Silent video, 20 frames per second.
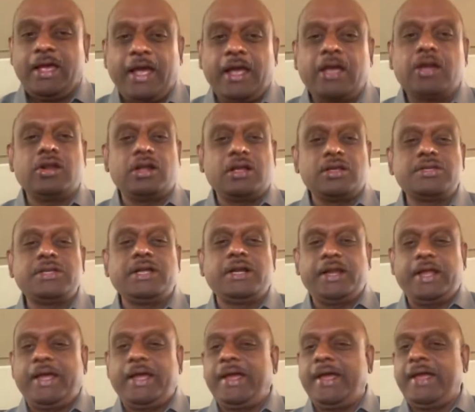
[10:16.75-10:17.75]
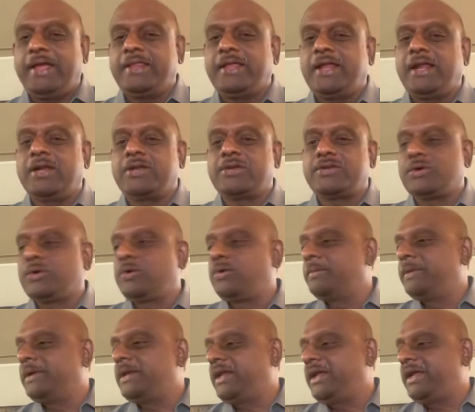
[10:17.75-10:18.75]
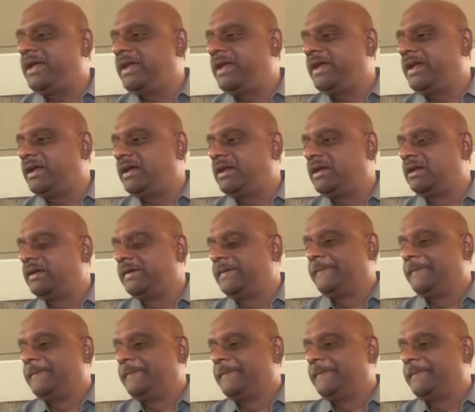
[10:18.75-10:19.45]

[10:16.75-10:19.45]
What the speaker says: Across the day, there are so many,